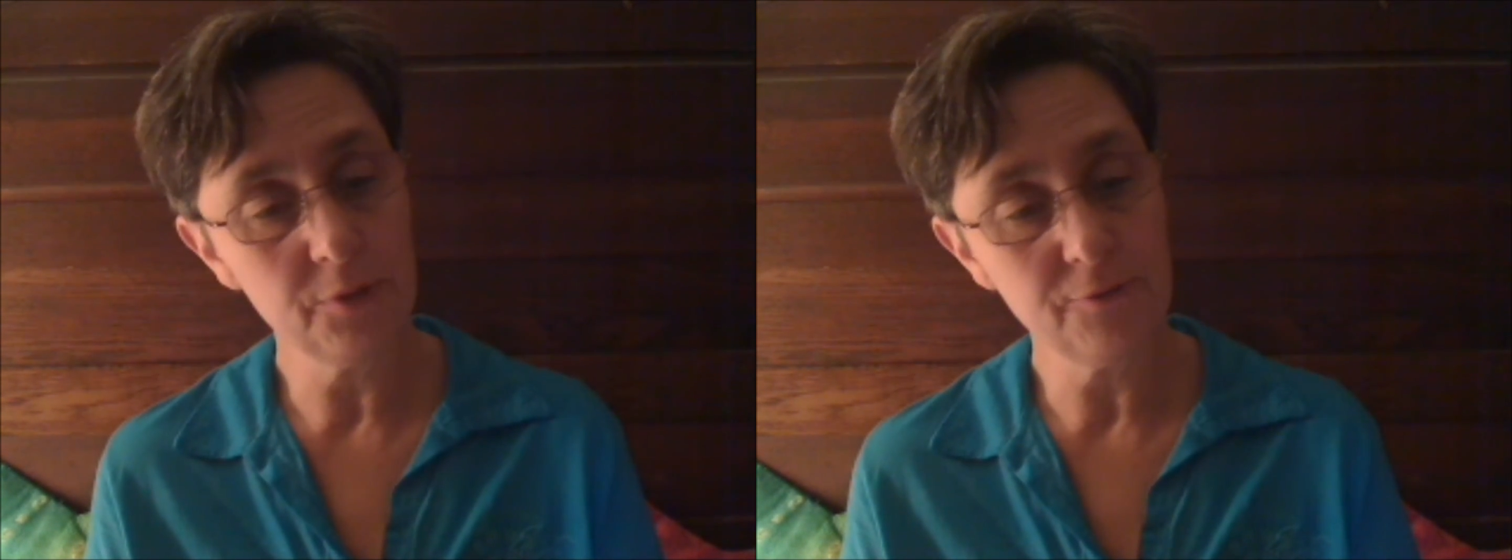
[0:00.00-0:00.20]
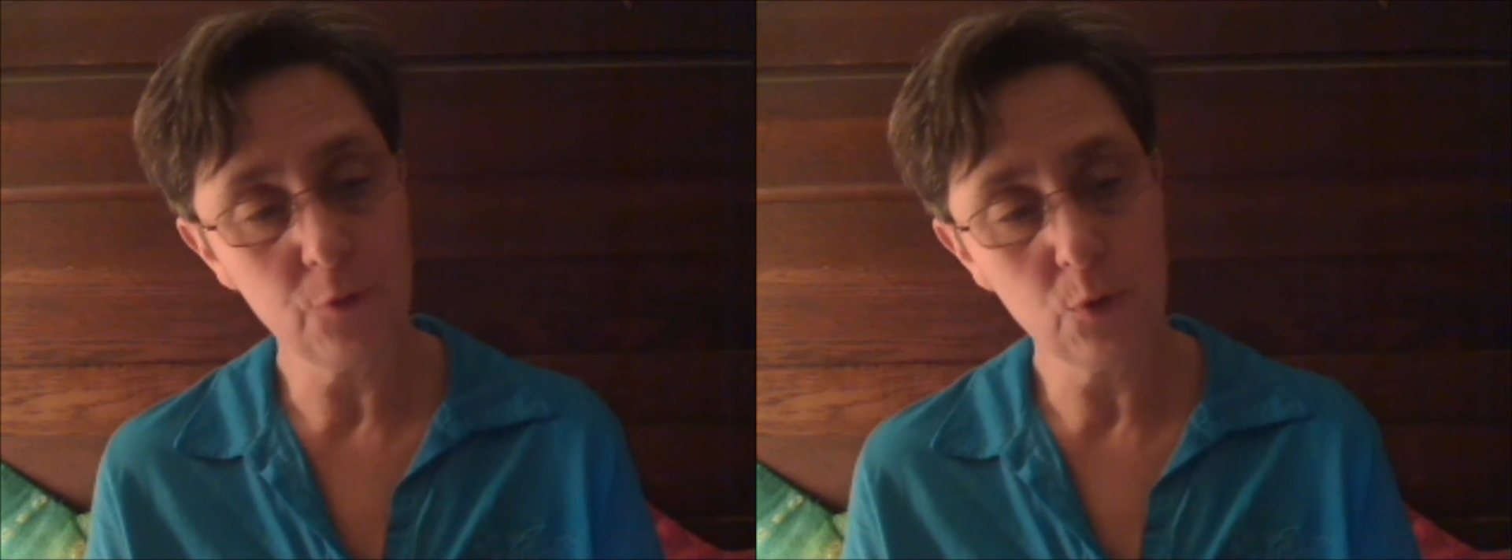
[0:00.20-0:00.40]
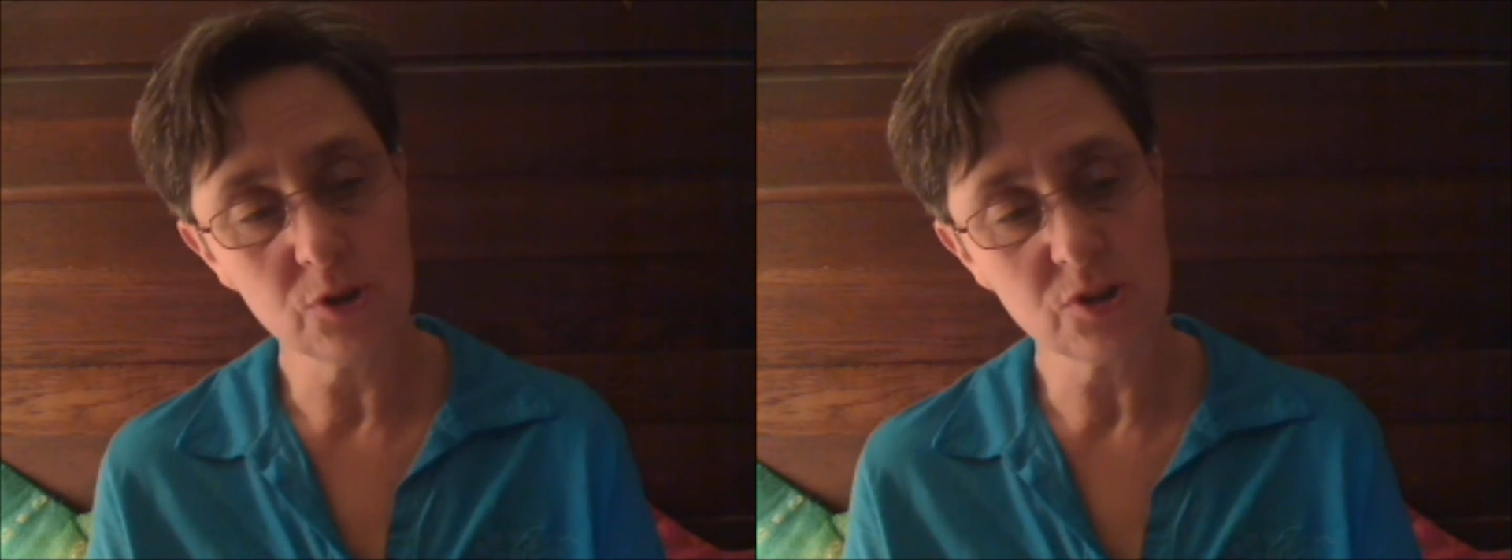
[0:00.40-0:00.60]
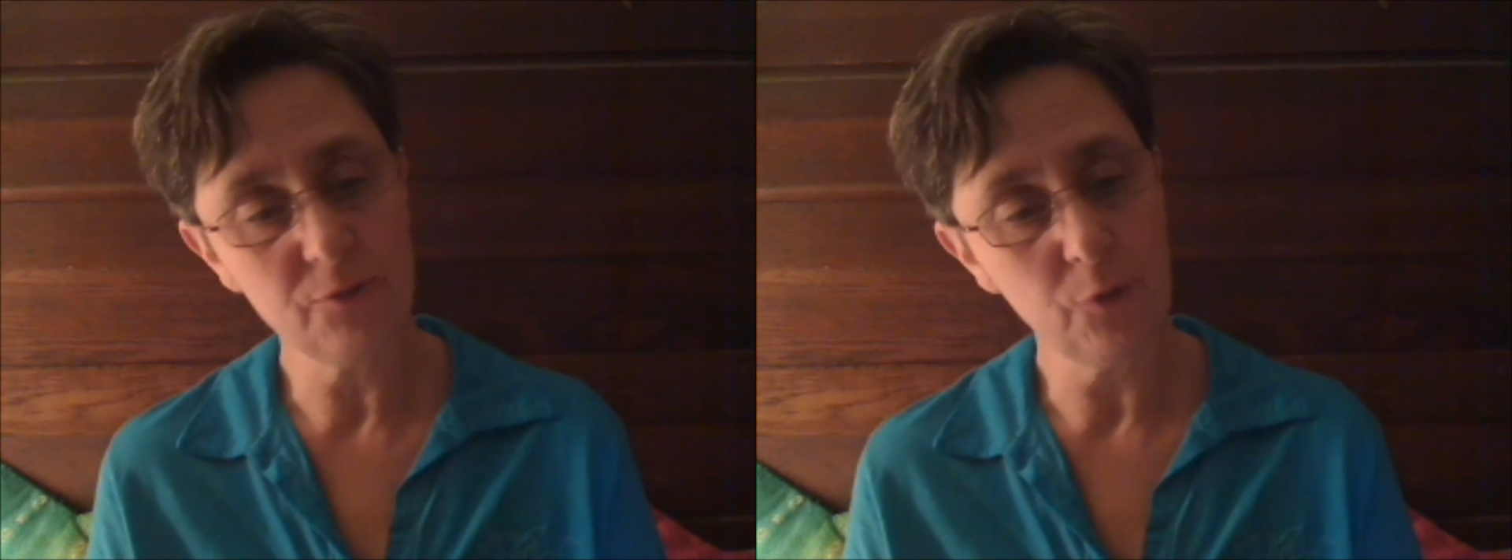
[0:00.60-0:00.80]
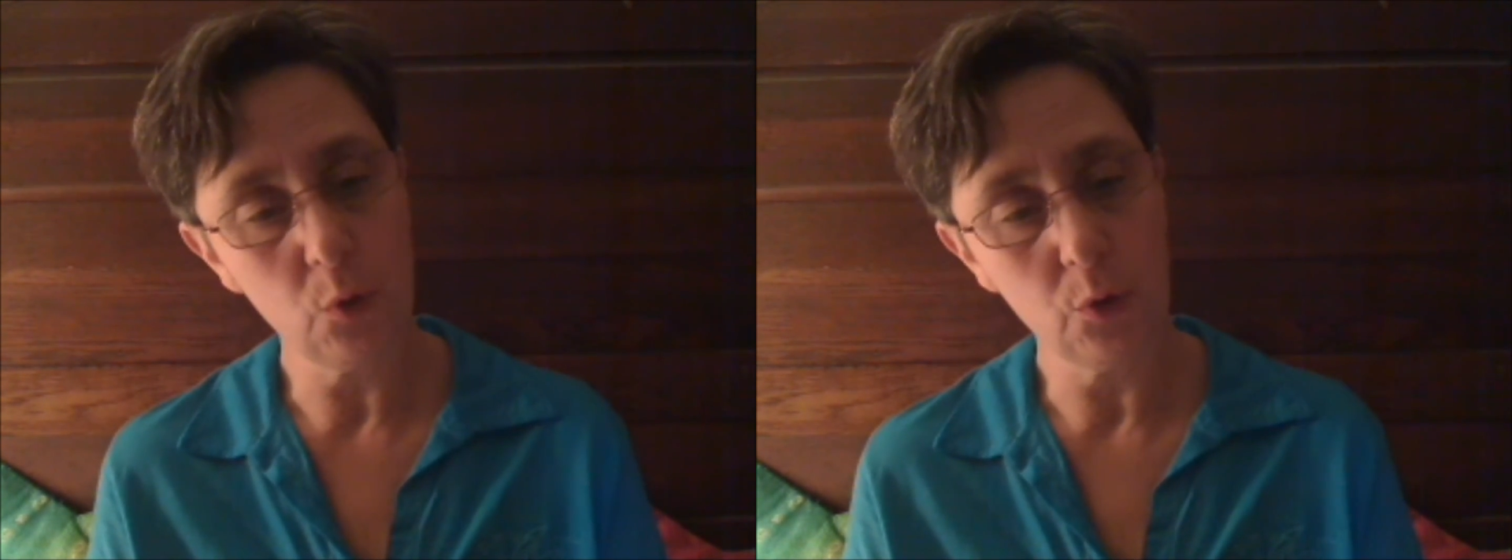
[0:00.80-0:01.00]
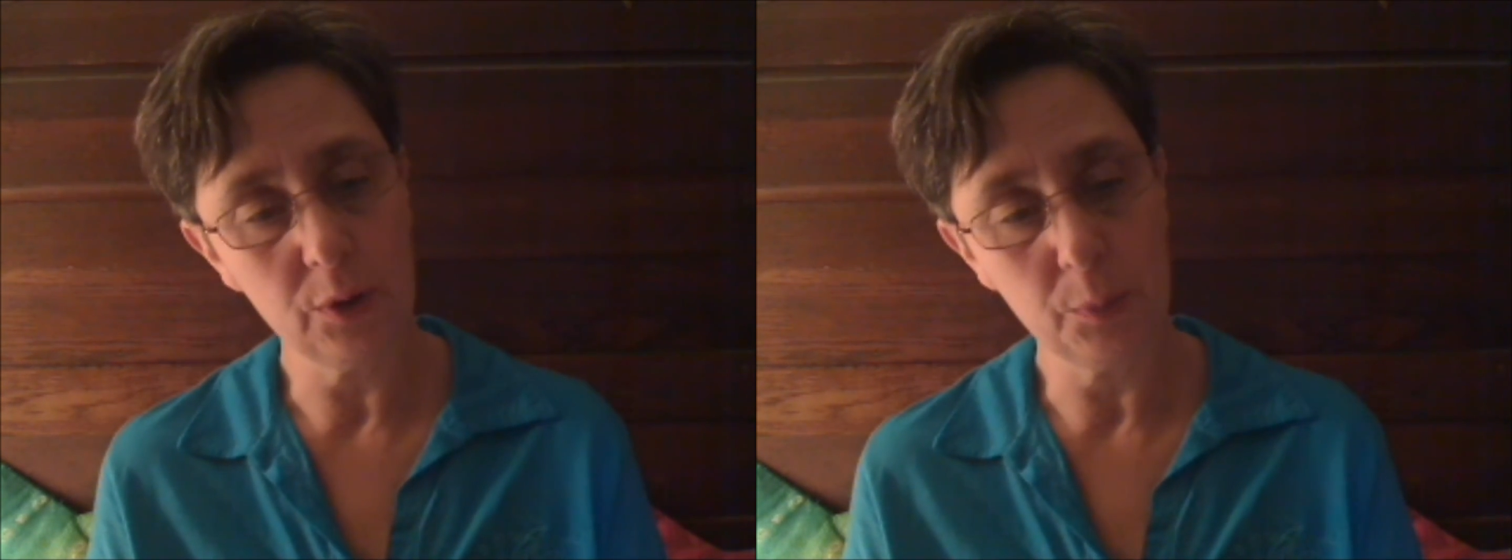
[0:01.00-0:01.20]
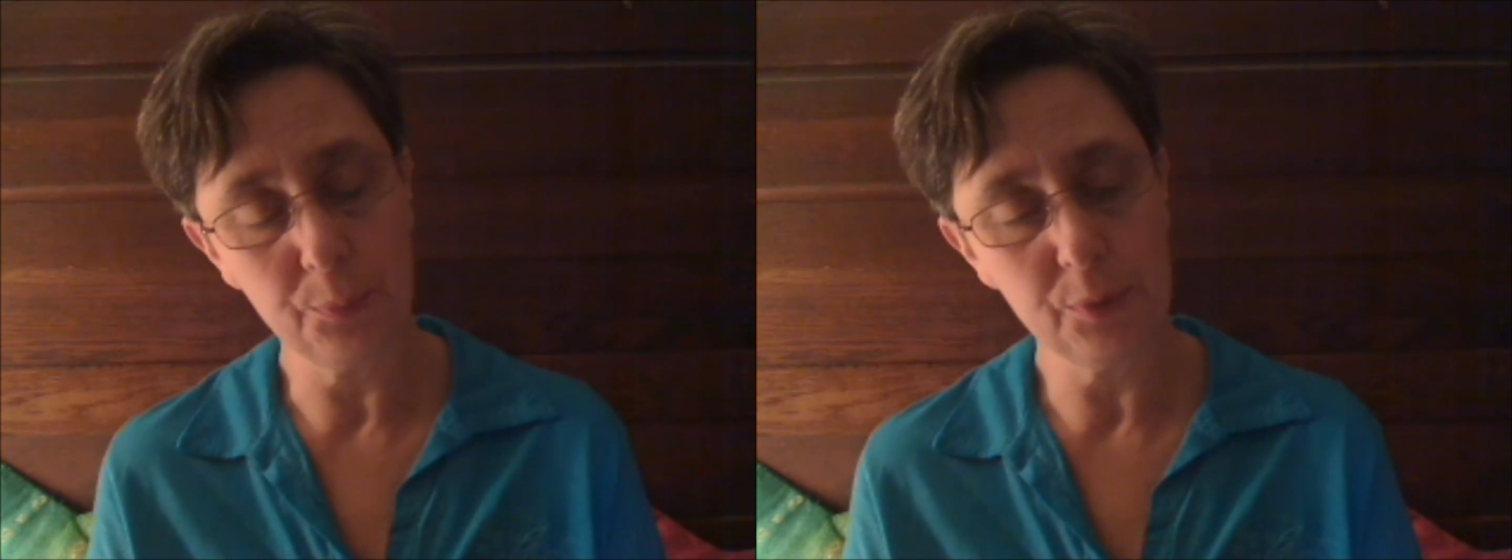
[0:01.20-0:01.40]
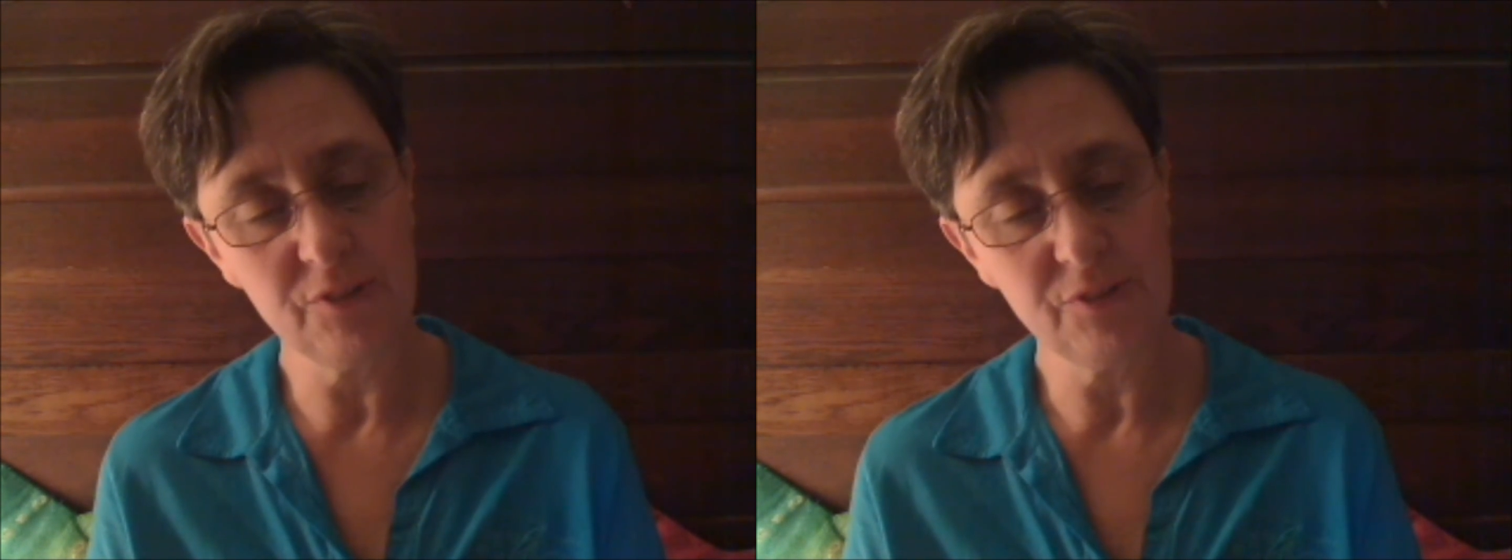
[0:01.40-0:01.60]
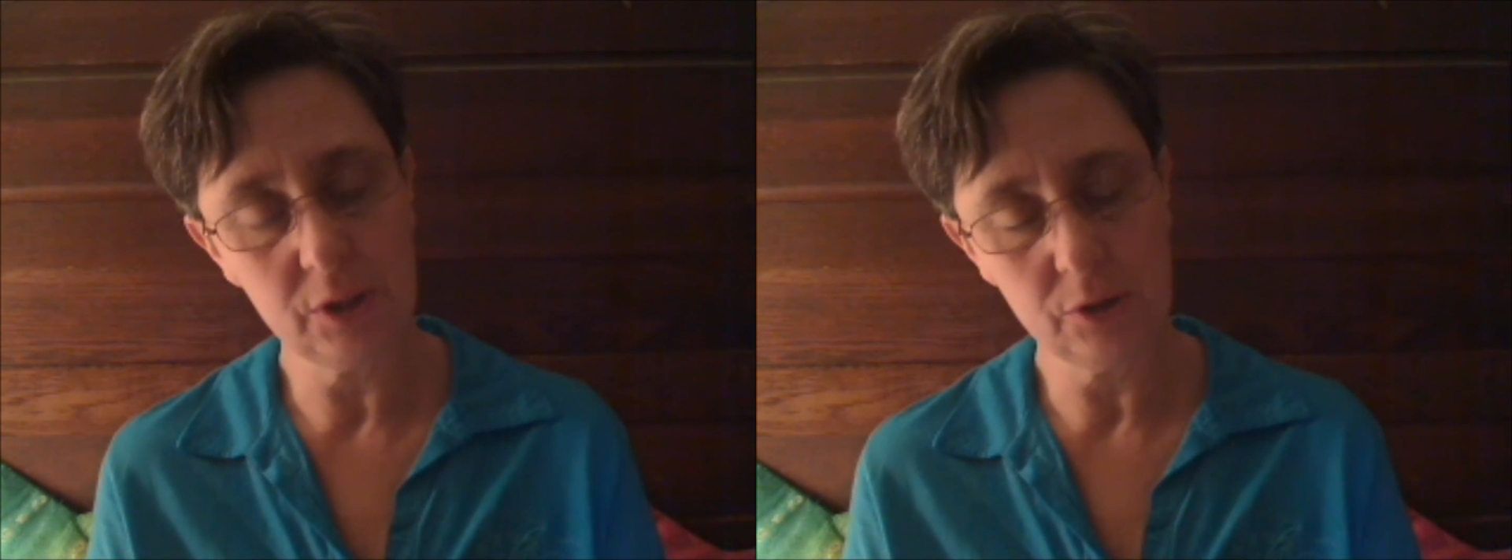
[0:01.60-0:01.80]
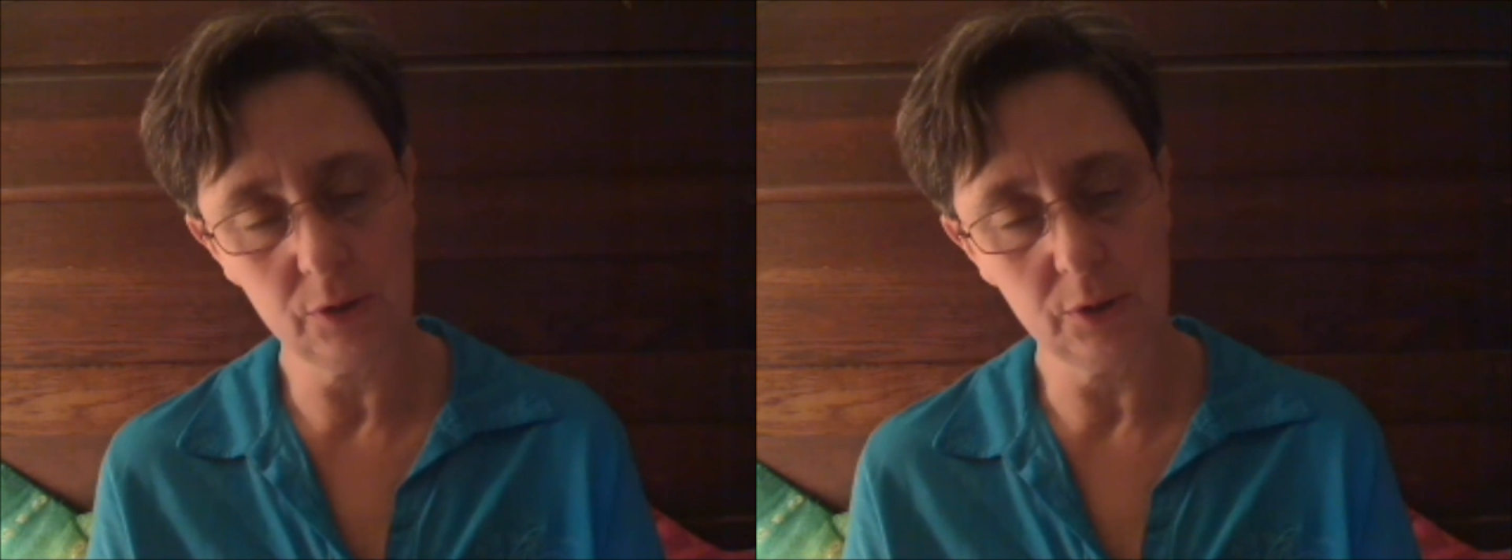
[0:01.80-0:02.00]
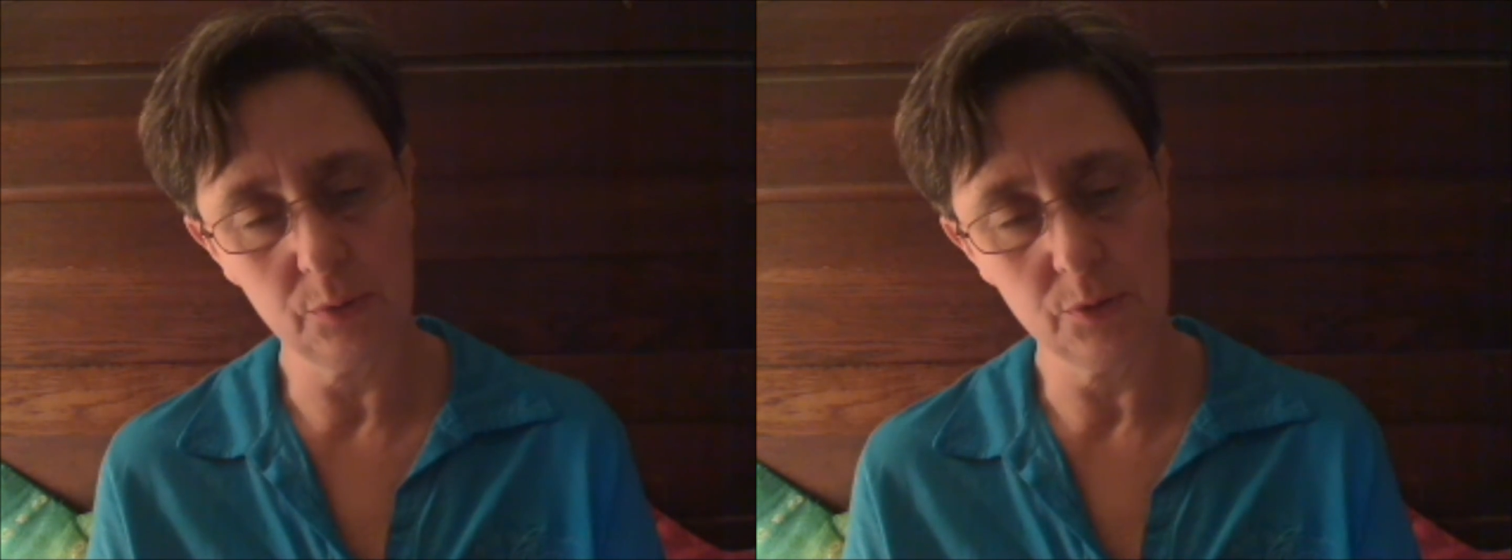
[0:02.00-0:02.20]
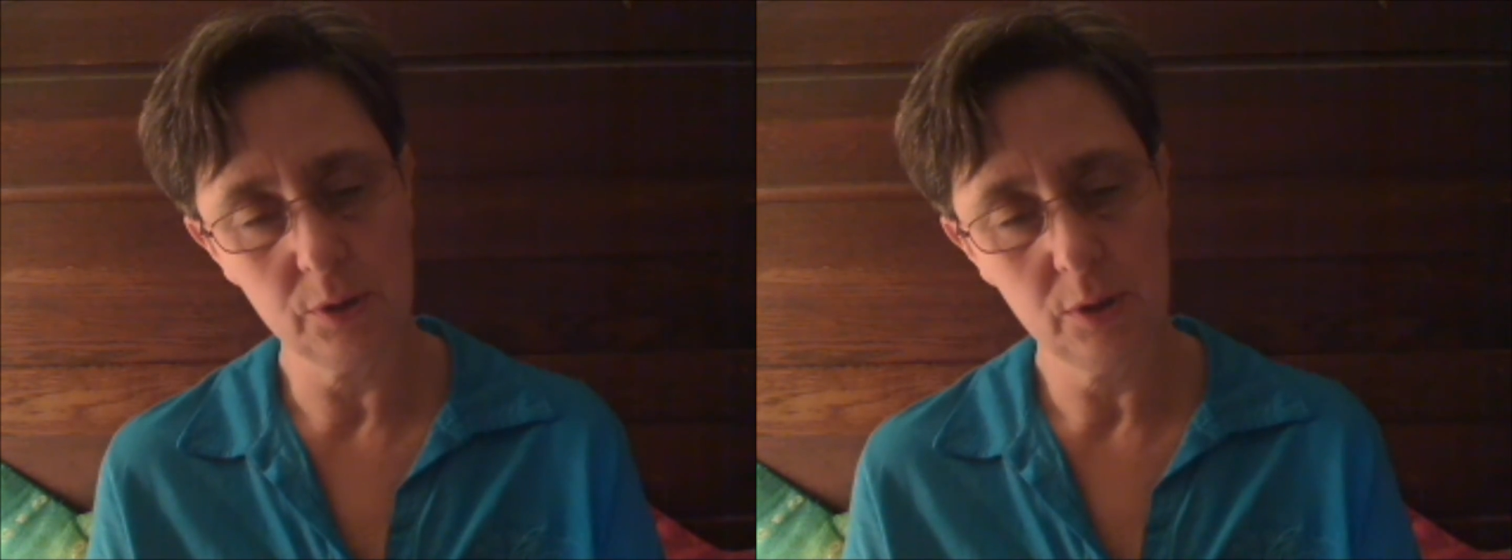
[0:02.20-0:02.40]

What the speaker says: forest floor in a brief interlude.